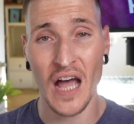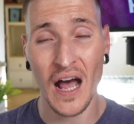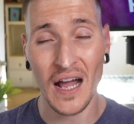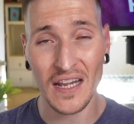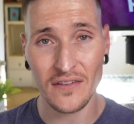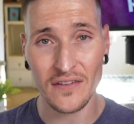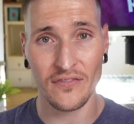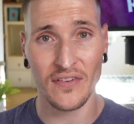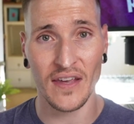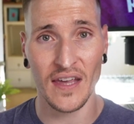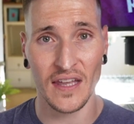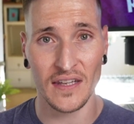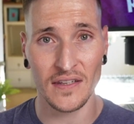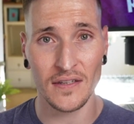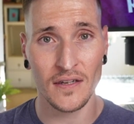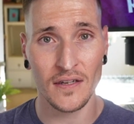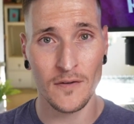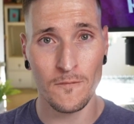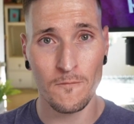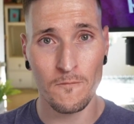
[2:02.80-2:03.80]

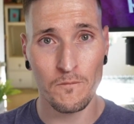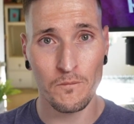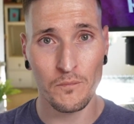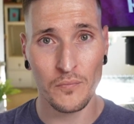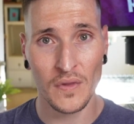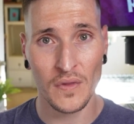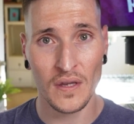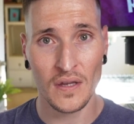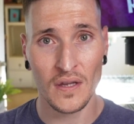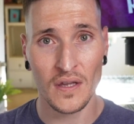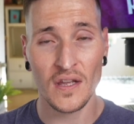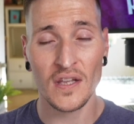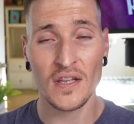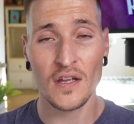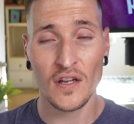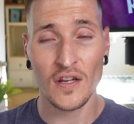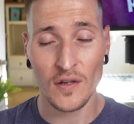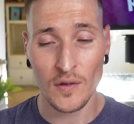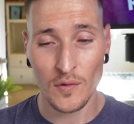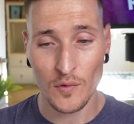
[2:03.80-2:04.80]
Donovan
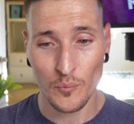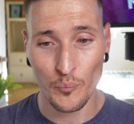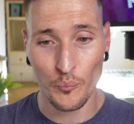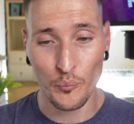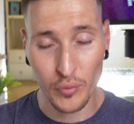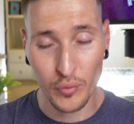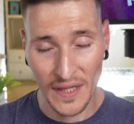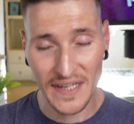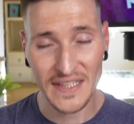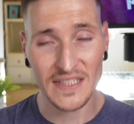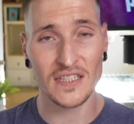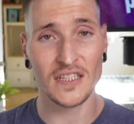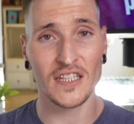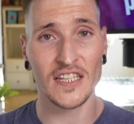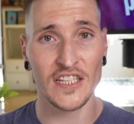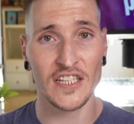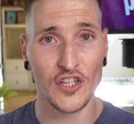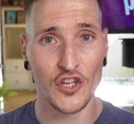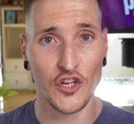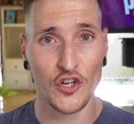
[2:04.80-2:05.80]

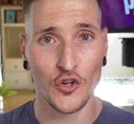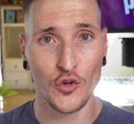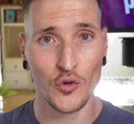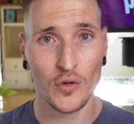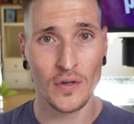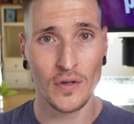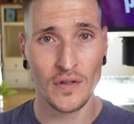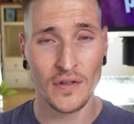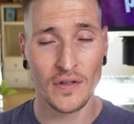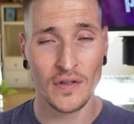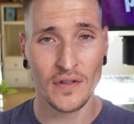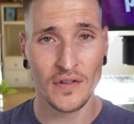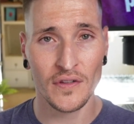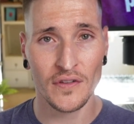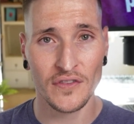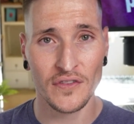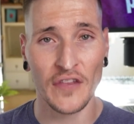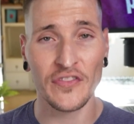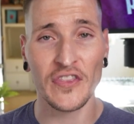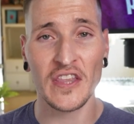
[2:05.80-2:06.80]
blatantly knew
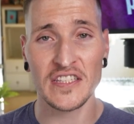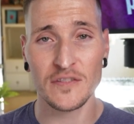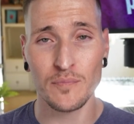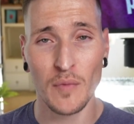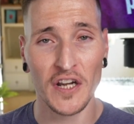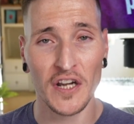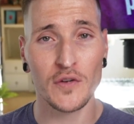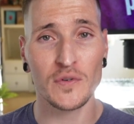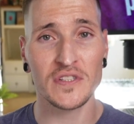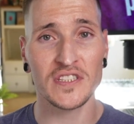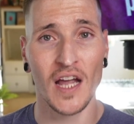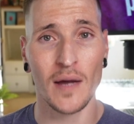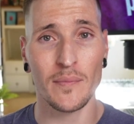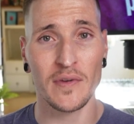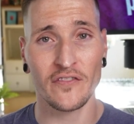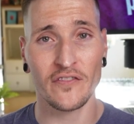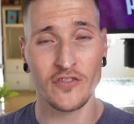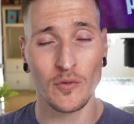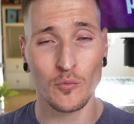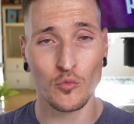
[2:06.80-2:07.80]
that this money was
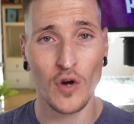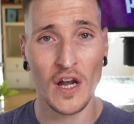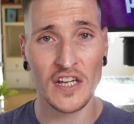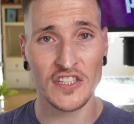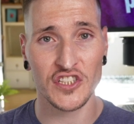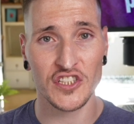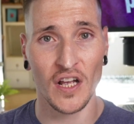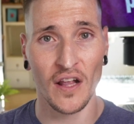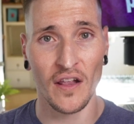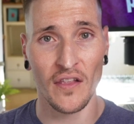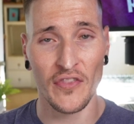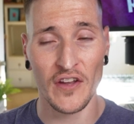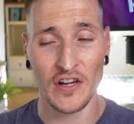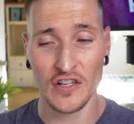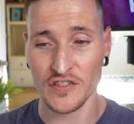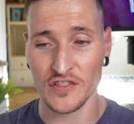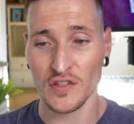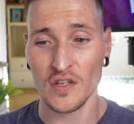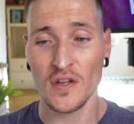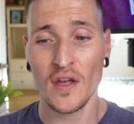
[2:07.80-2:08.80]
coming from Russia.
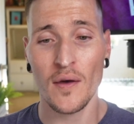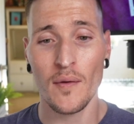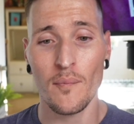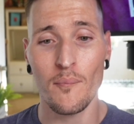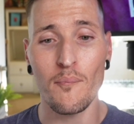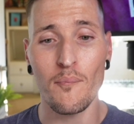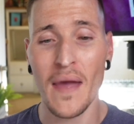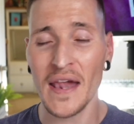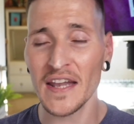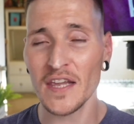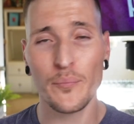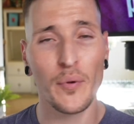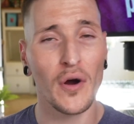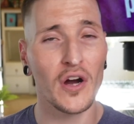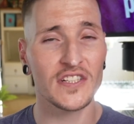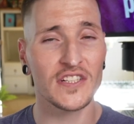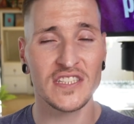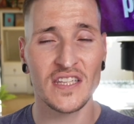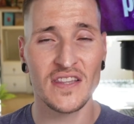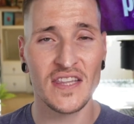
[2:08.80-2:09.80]
There's many
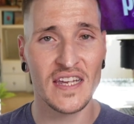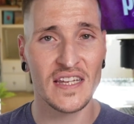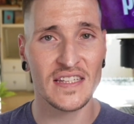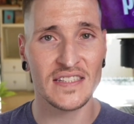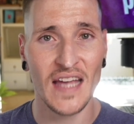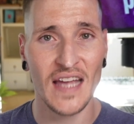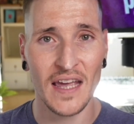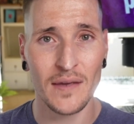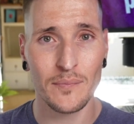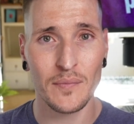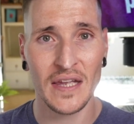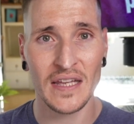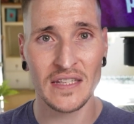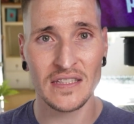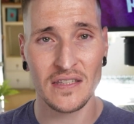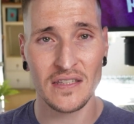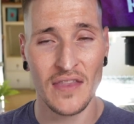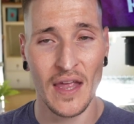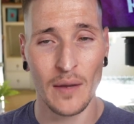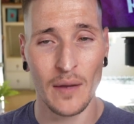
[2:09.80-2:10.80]
parts in the
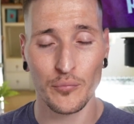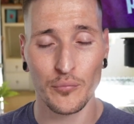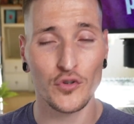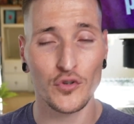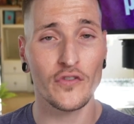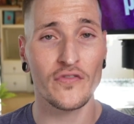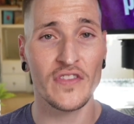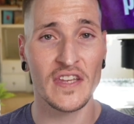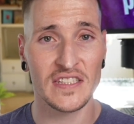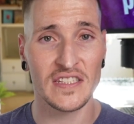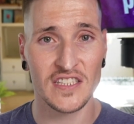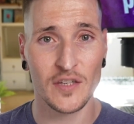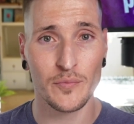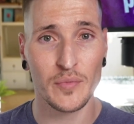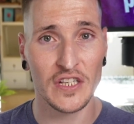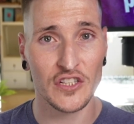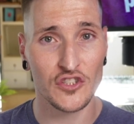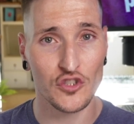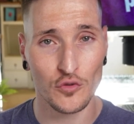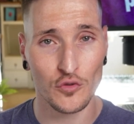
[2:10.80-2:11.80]
indictment that prove this to
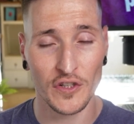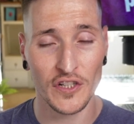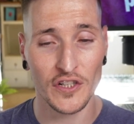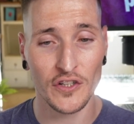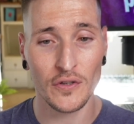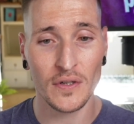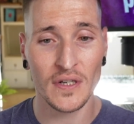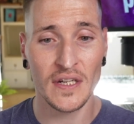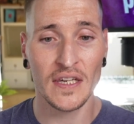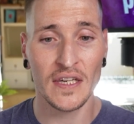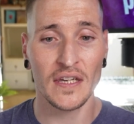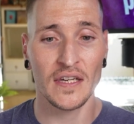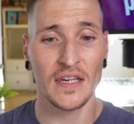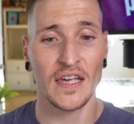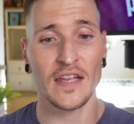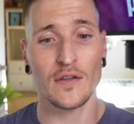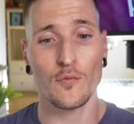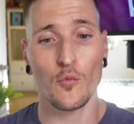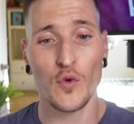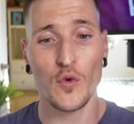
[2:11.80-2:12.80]
be true,
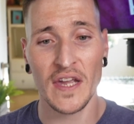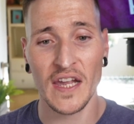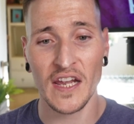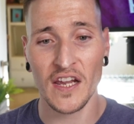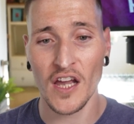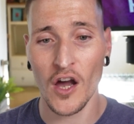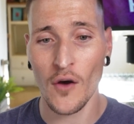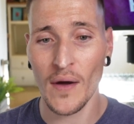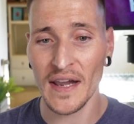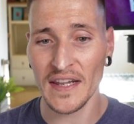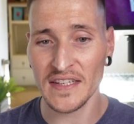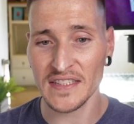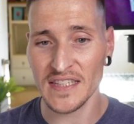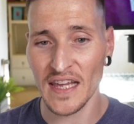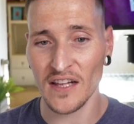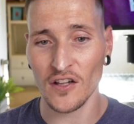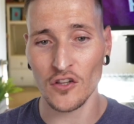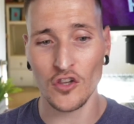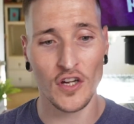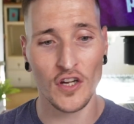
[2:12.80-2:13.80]
and we can go ahead and
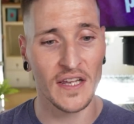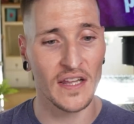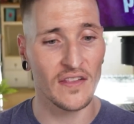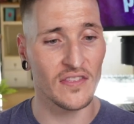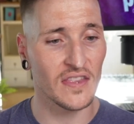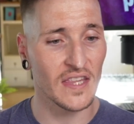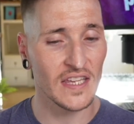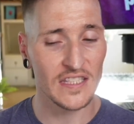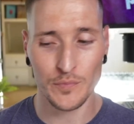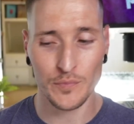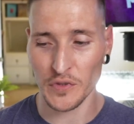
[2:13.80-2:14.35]
take a look at this